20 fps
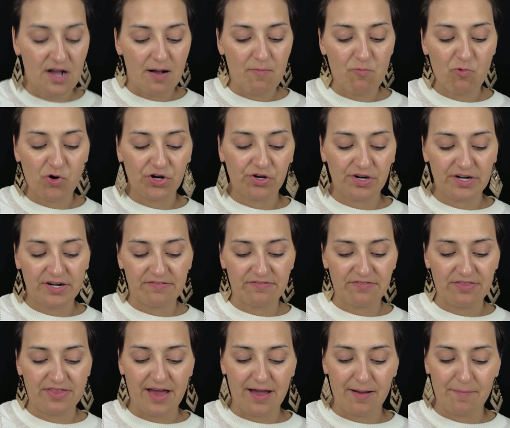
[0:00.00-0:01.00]
I'm wondering
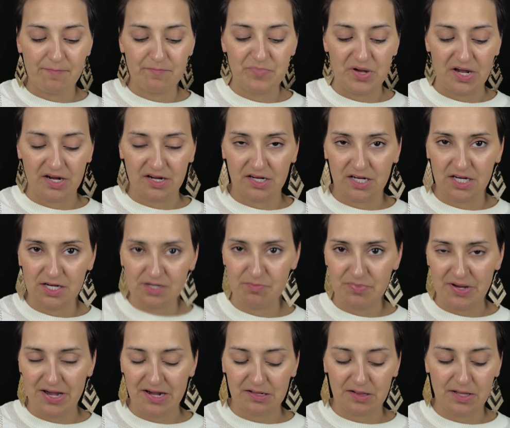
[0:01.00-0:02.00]
if that Becca
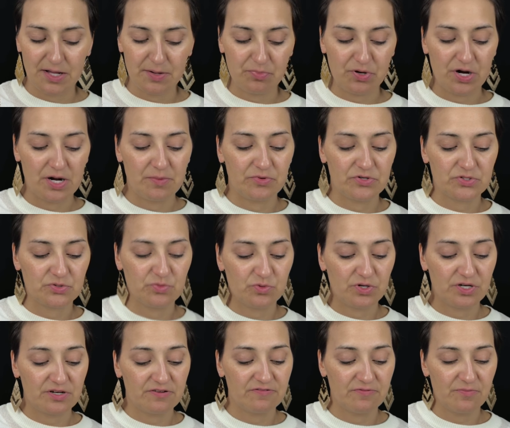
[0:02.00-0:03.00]
Backlight primer is
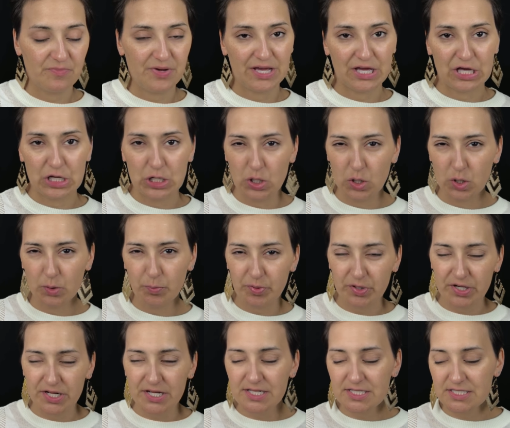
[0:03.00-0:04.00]
one of my
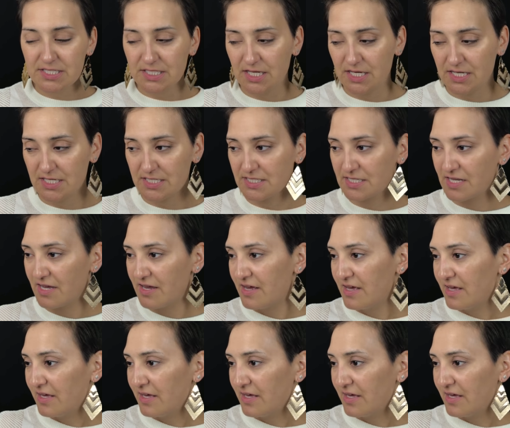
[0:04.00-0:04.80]
culprits, because